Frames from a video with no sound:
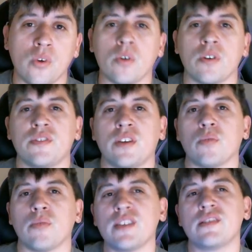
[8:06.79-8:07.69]
or their
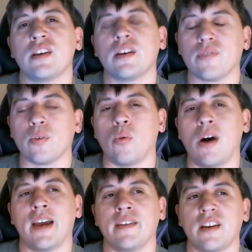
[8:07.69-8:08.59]
reasoning for
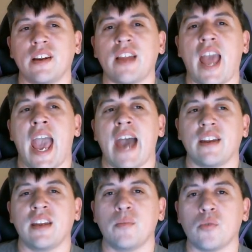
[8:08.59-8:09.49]
why they didn't add
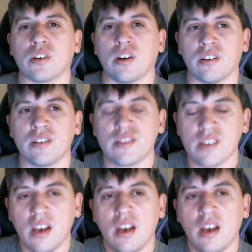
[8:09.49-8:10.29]
any more cards